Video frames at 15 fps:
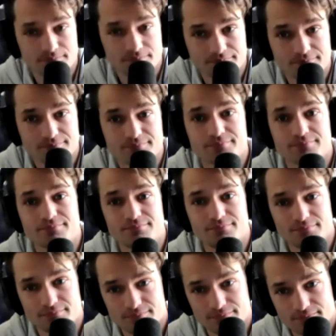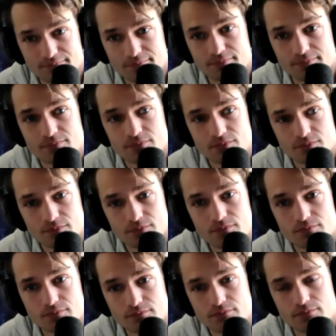31. Yeah. So I'm just
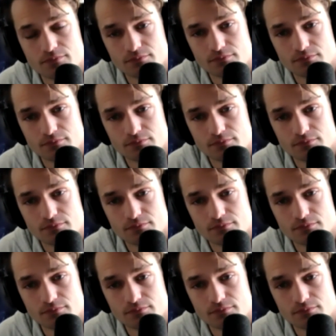curious to know,